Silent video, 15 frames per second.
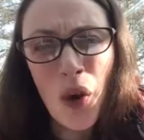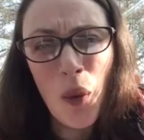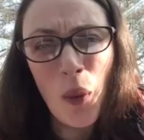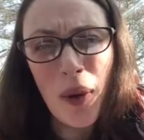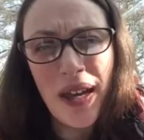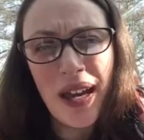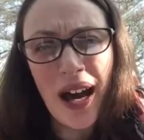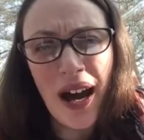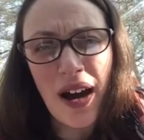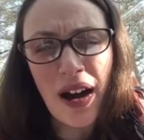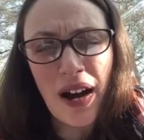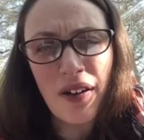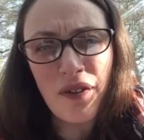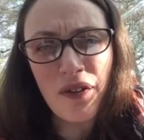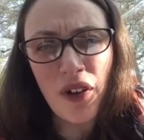We
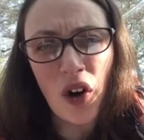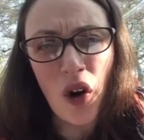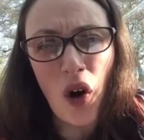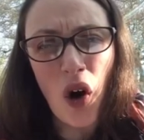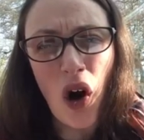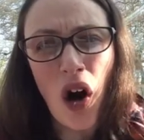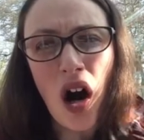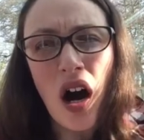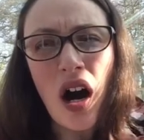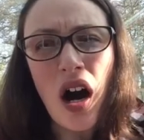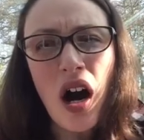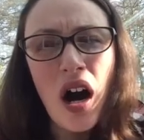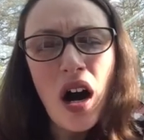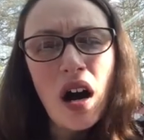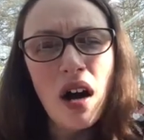have got
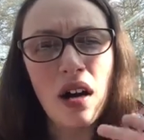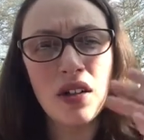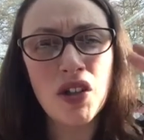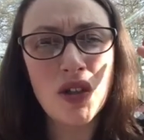a